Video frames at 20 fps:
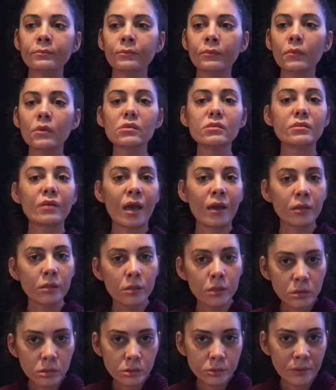was
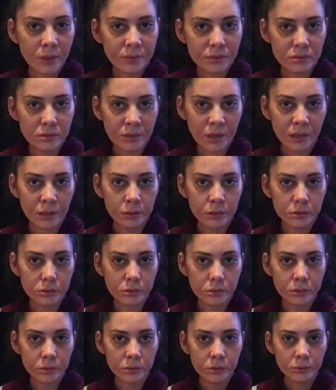diagnosed when I was 9
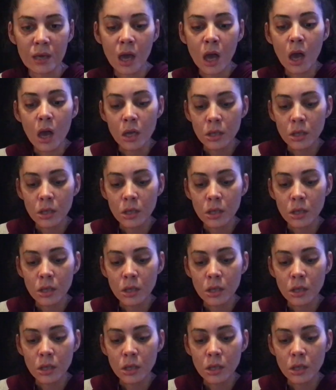years old.